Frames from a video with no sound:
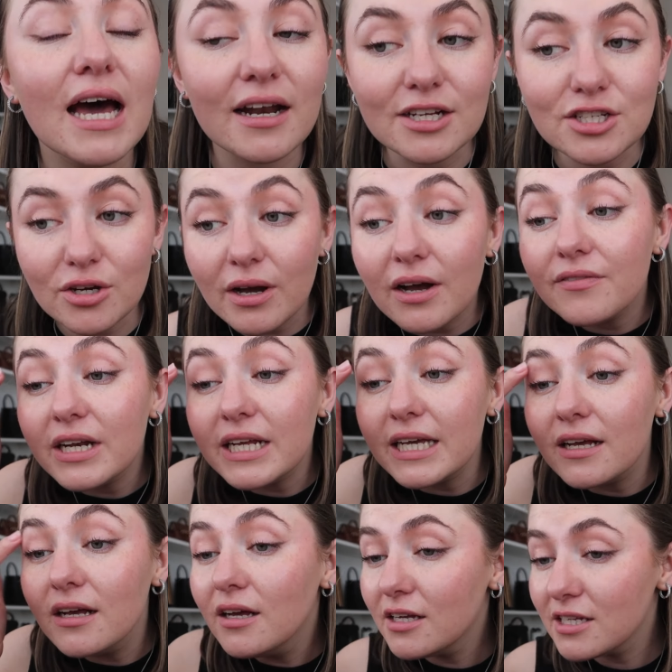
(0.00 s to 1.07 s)
And I don't have
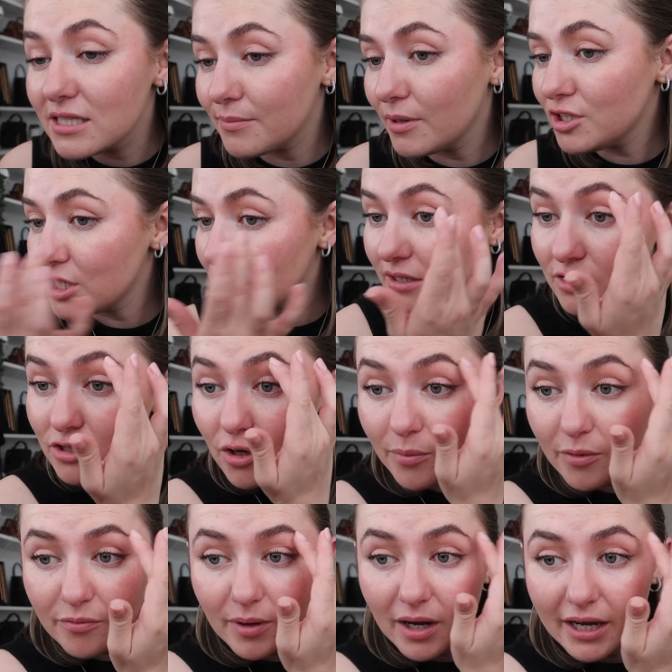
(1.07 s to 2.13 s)
any smudging at the top
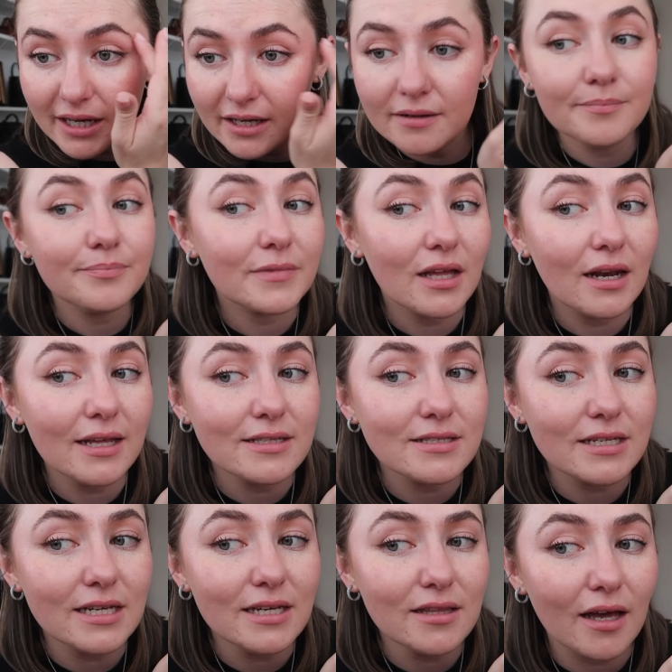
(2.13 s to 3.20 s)
of my lids
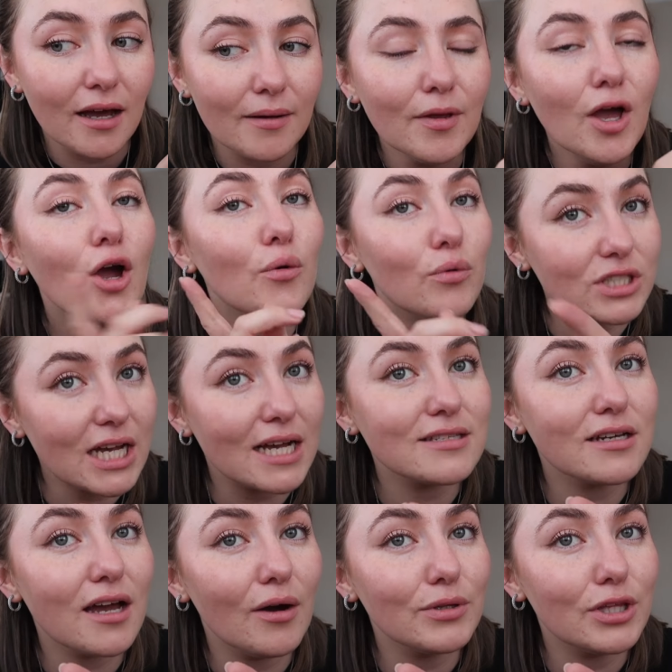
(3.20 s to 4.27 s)
either, which as
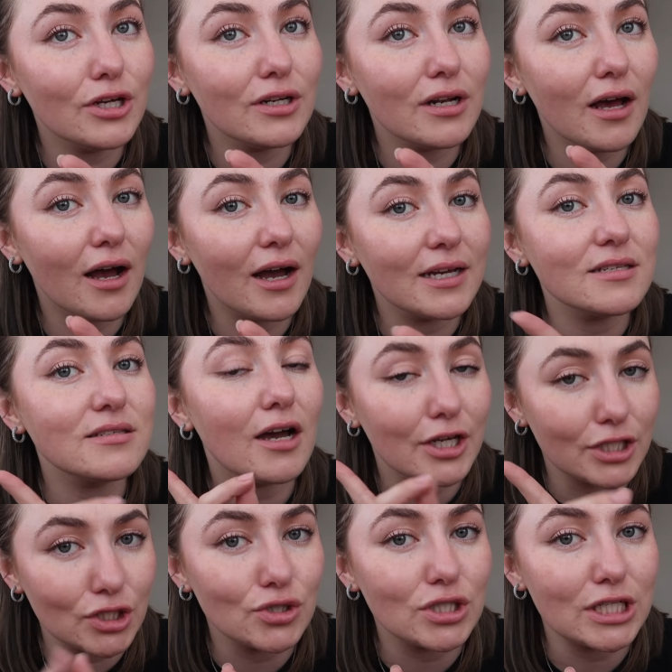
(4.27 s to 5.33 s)
a girl with hooded eyes, I
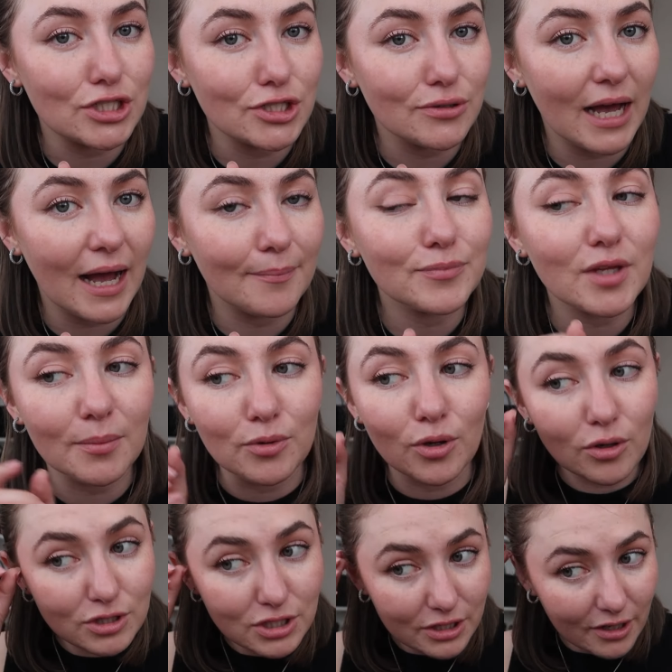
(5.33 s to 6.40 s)
usually do get. I'm
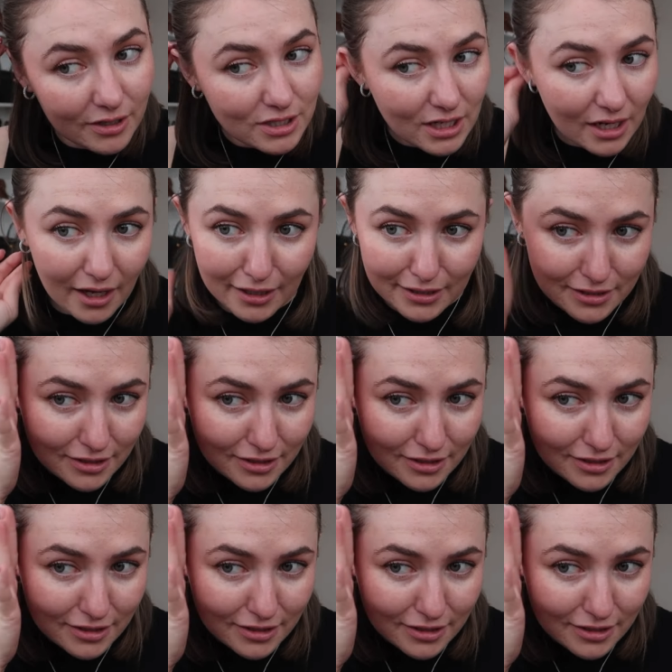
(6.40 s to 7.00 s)
not going to lie.